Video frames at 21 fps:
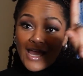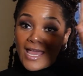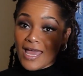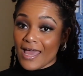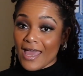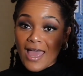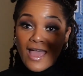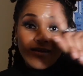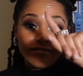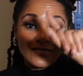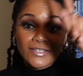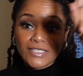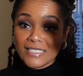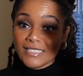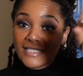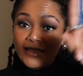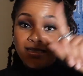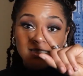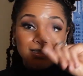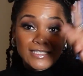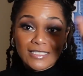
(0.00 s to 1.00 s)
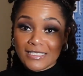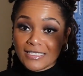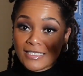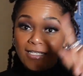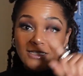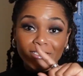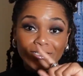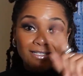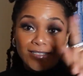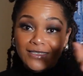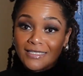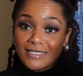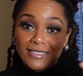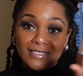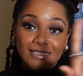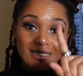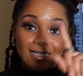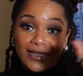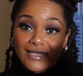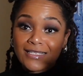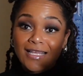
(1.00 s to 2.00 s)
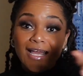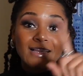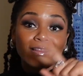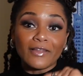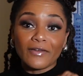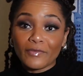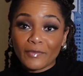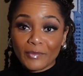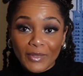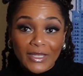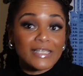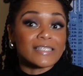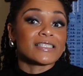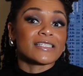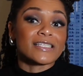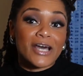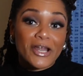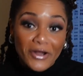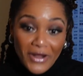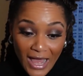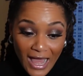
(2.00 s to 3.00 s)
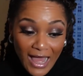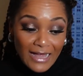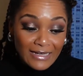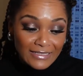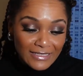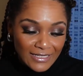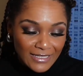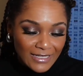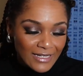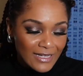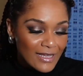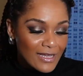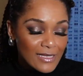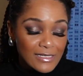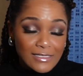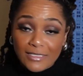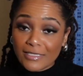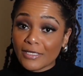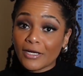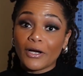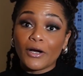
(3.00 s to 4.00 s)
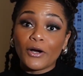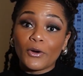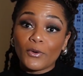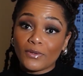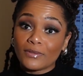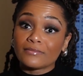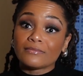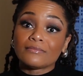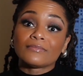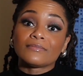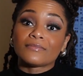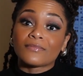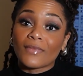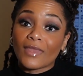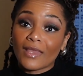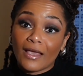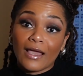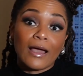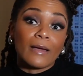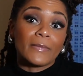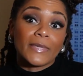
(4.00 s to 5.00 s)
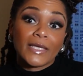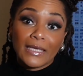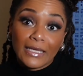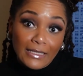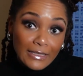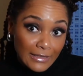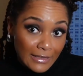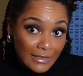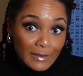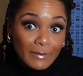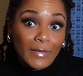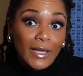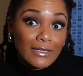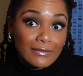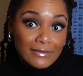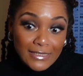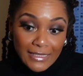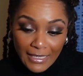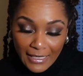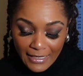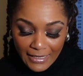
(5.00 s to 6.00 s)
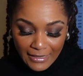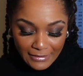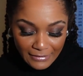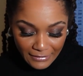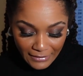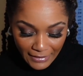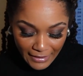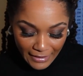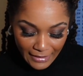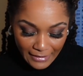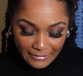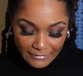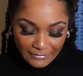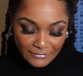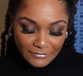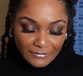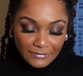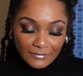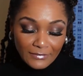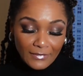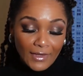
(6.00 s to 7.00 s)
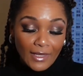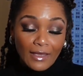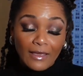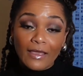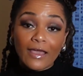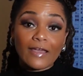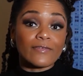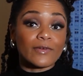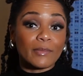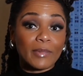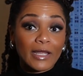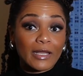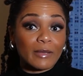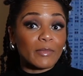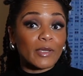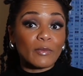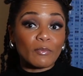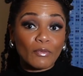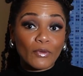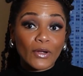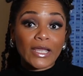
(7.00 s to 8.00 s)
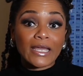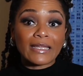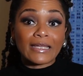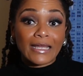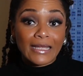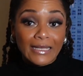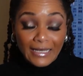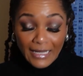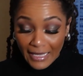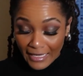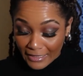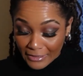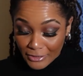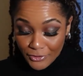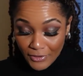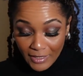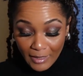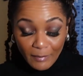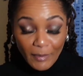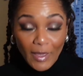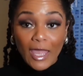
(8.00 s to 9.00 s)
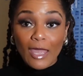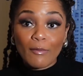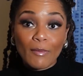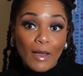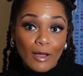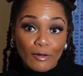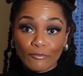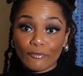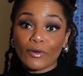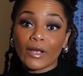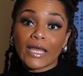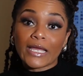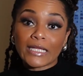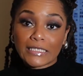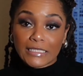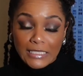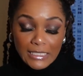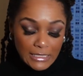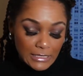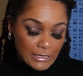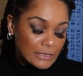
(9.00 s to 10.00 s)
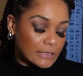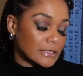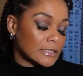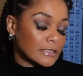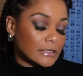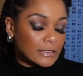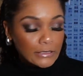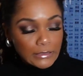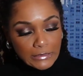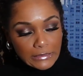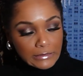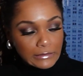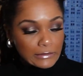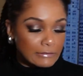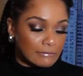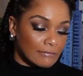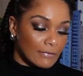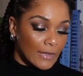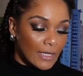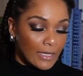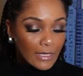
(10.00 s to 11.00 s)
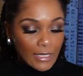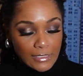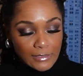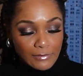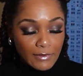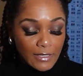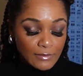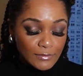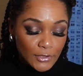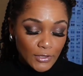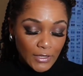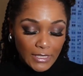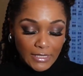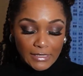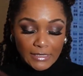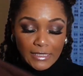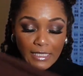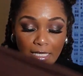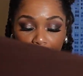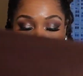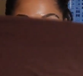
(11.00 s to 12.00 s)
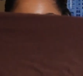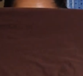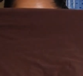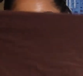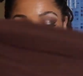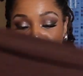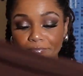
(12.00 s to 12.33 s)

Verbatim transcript: every season is sundress season because I live in places that are hot. So I be killing them outside, okay? Everybody be breaking their neck trying to pay my rent. That's what I'm trying to say.